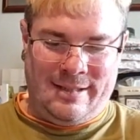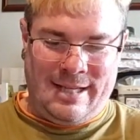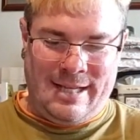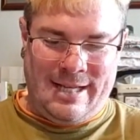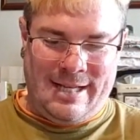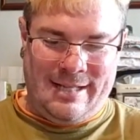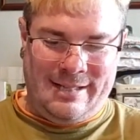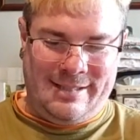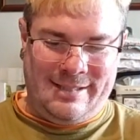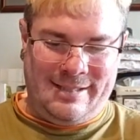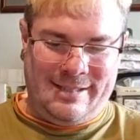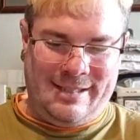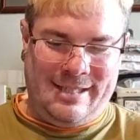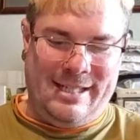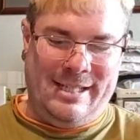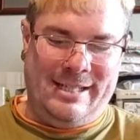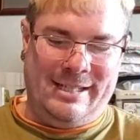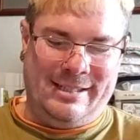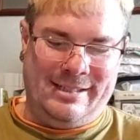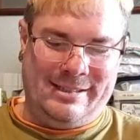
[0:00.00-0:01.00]
That
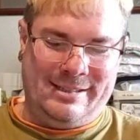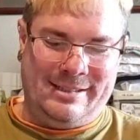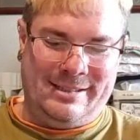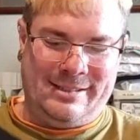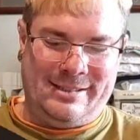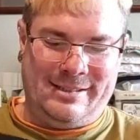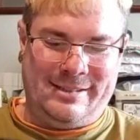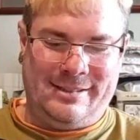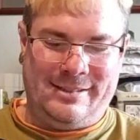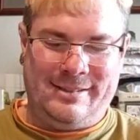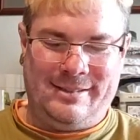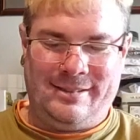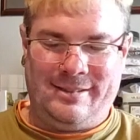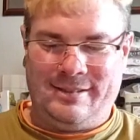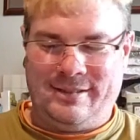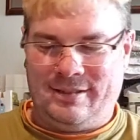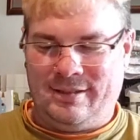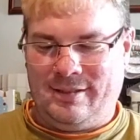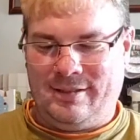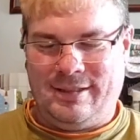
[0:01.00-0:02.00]
is
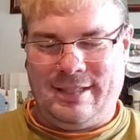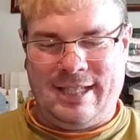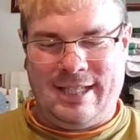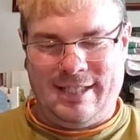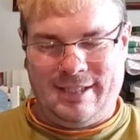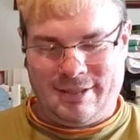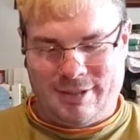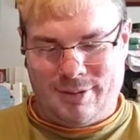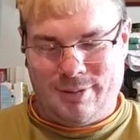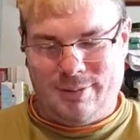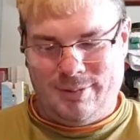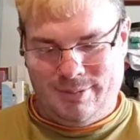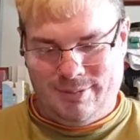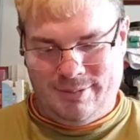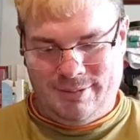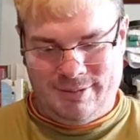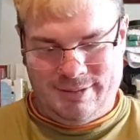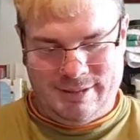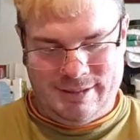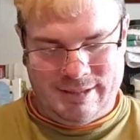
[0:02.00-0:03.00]
cool.
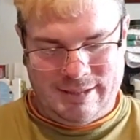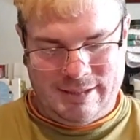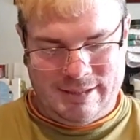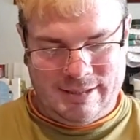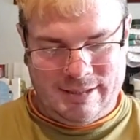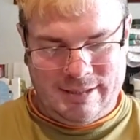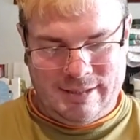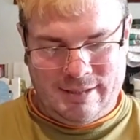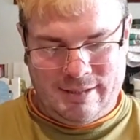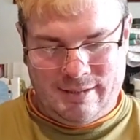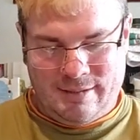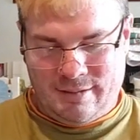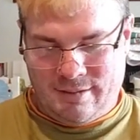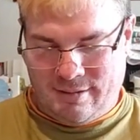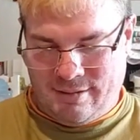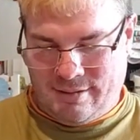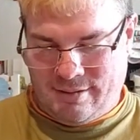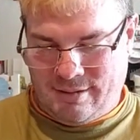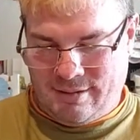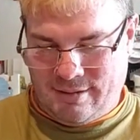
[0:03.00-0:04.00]

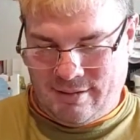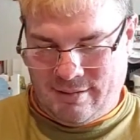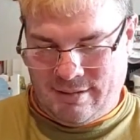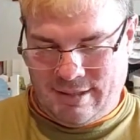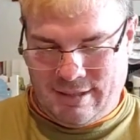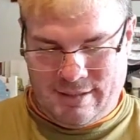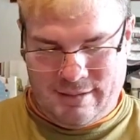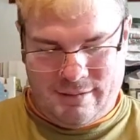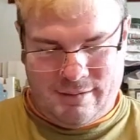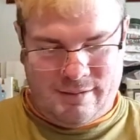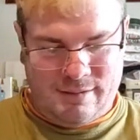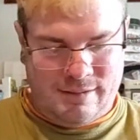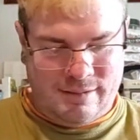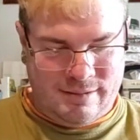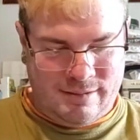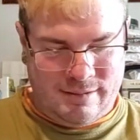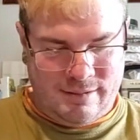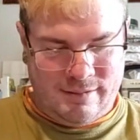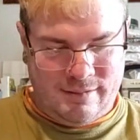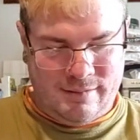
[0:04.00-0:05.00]
So let's
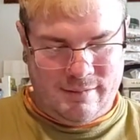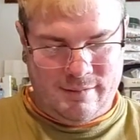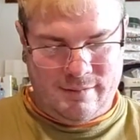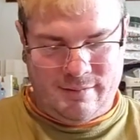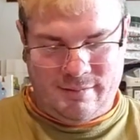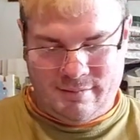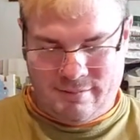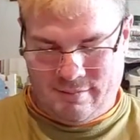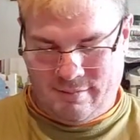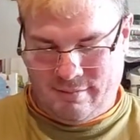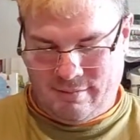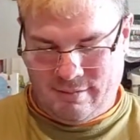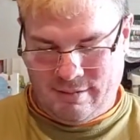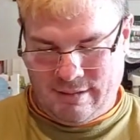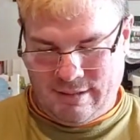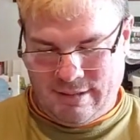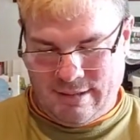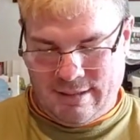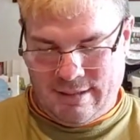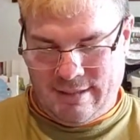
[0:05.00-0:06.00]

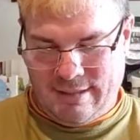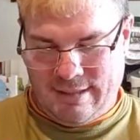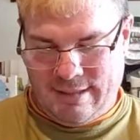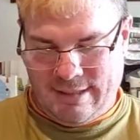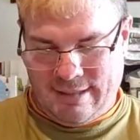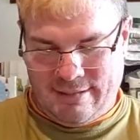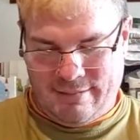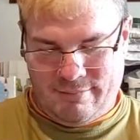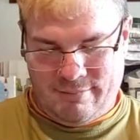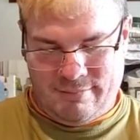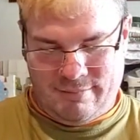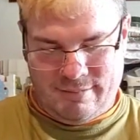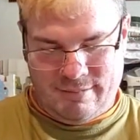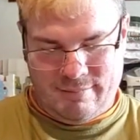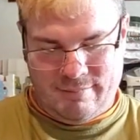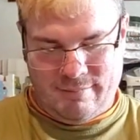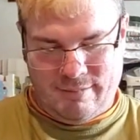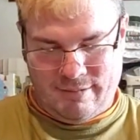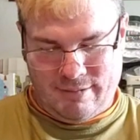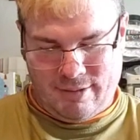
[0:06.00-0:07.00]
now.
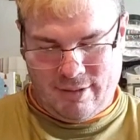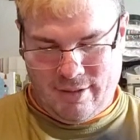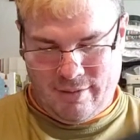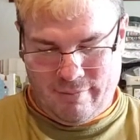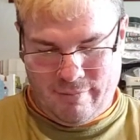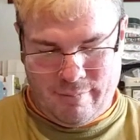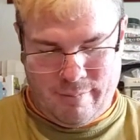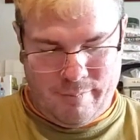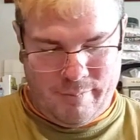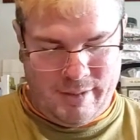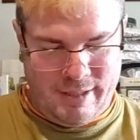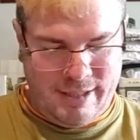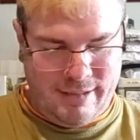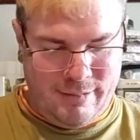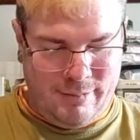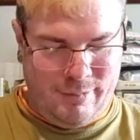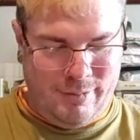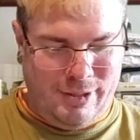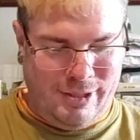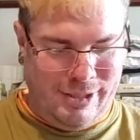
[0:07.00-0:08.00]
I can't remember
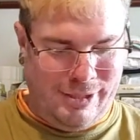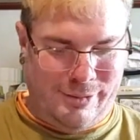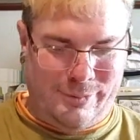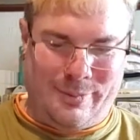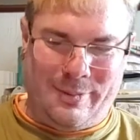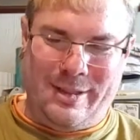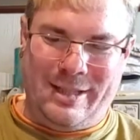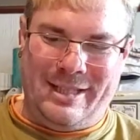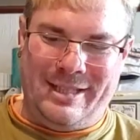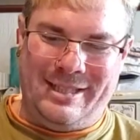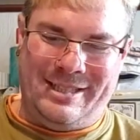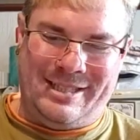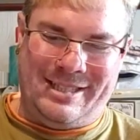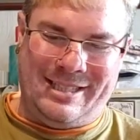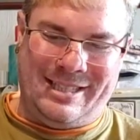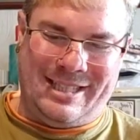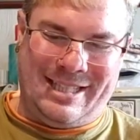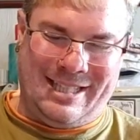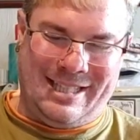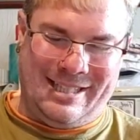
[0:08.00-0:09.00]
how this went
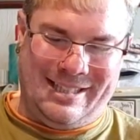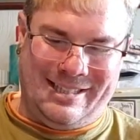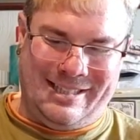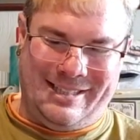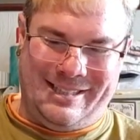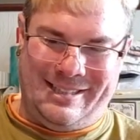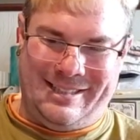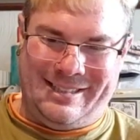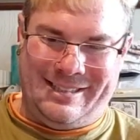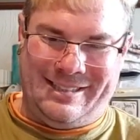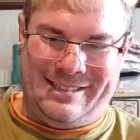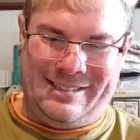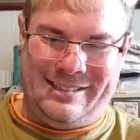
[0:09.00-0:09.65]
together.